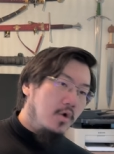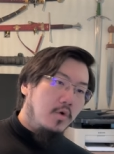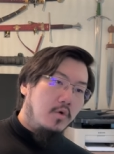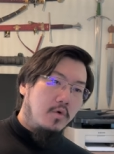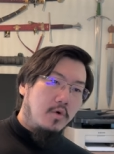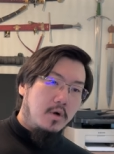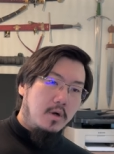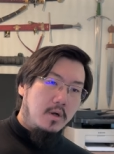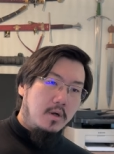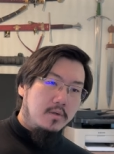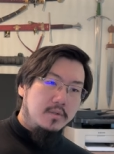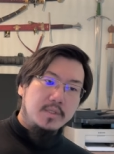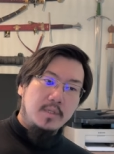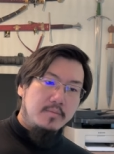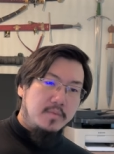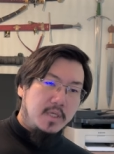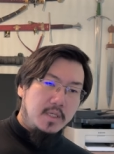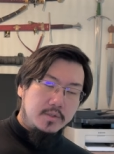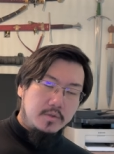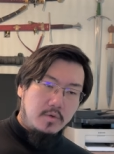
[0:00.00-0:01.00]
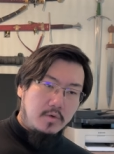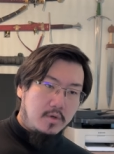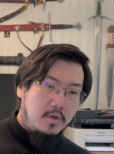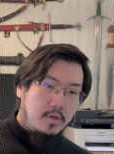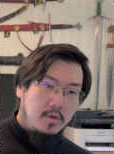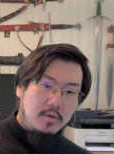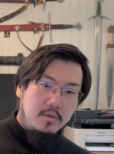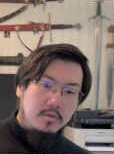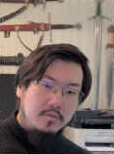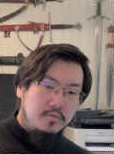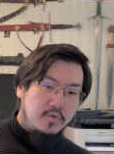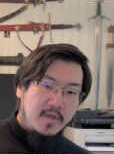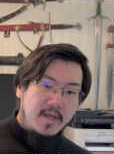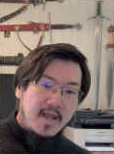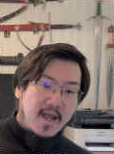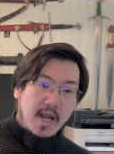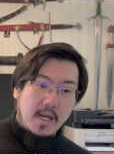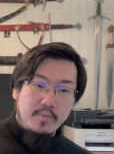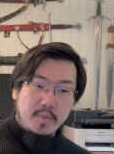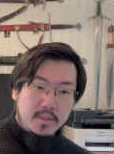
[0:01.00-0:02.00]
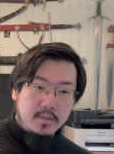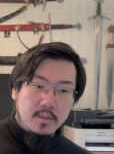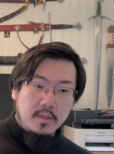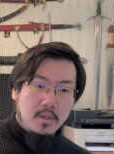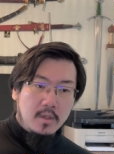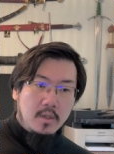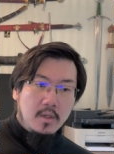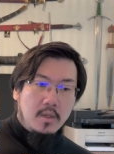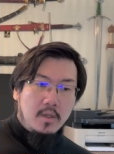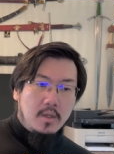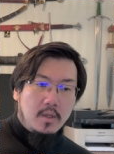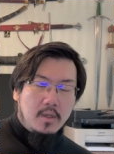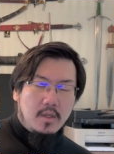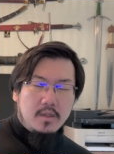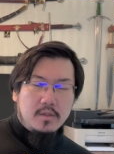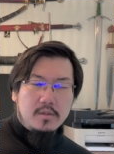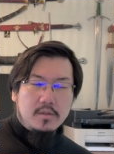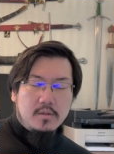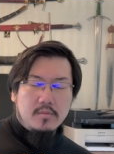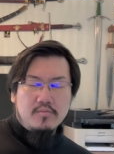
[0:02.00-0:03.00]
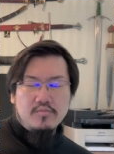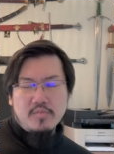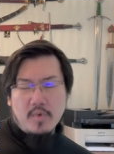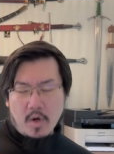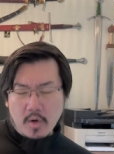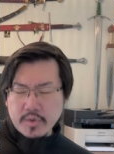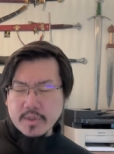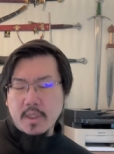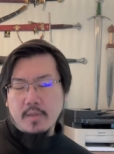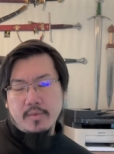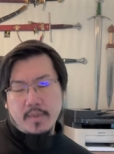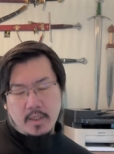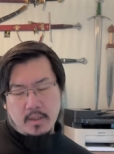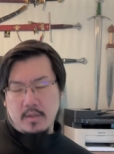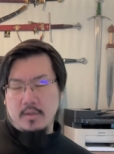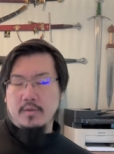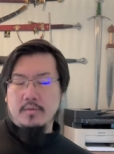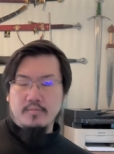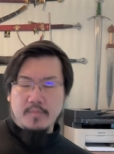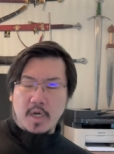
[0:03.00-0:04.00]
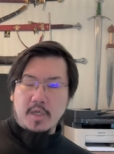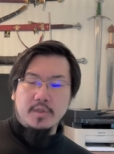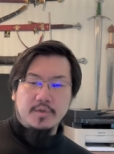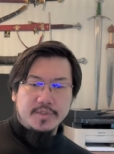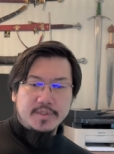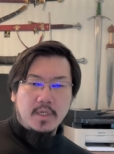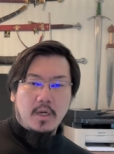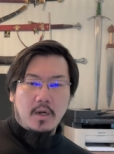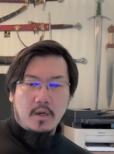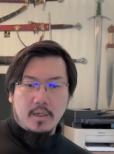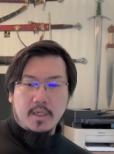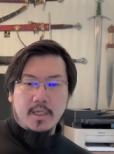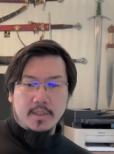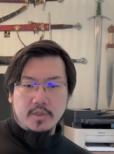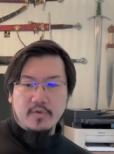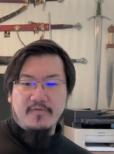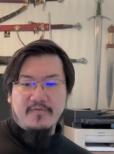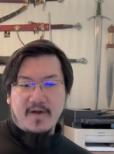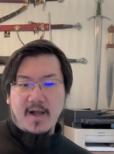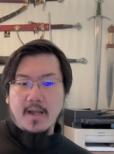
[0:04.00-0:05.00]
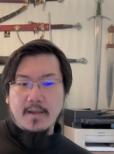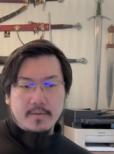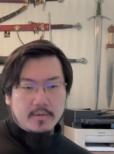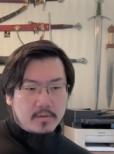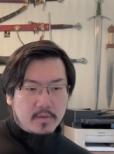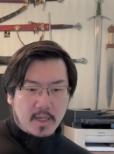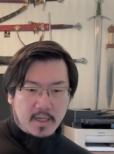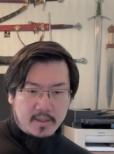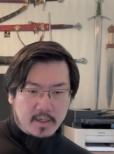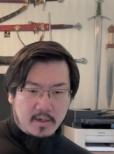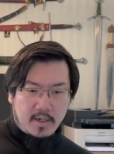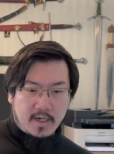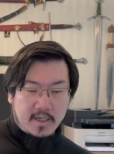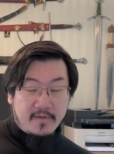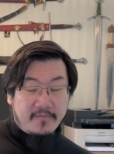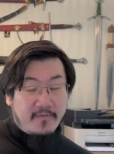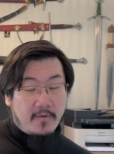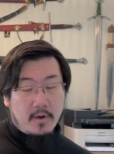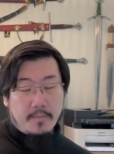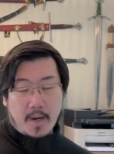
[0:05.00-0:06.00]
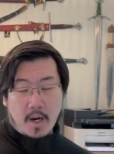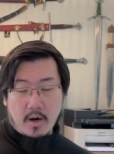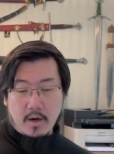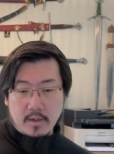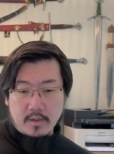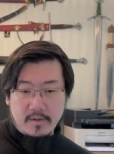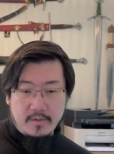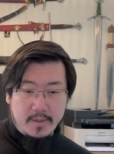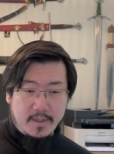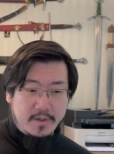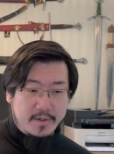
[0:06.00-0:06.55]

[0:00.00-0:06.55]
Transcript: or some historical reenactment, most of their models are going to do fine. Right? They're not going to fall apart when